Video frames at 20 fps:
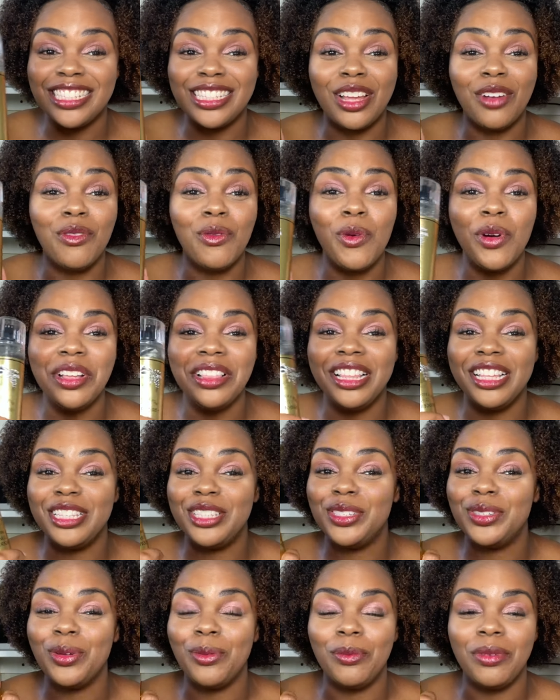I've worn this
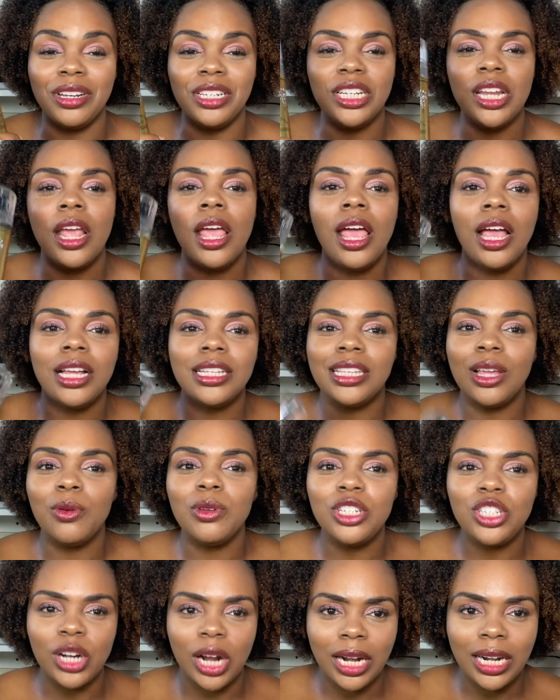so much because I was
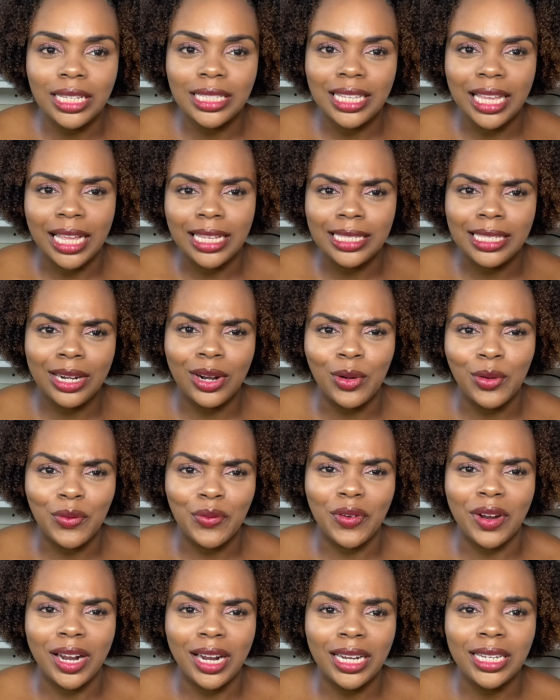trying to test it out
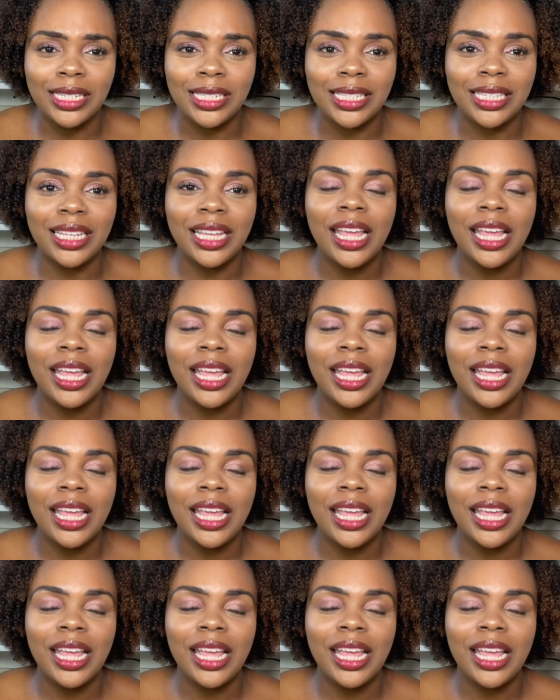first,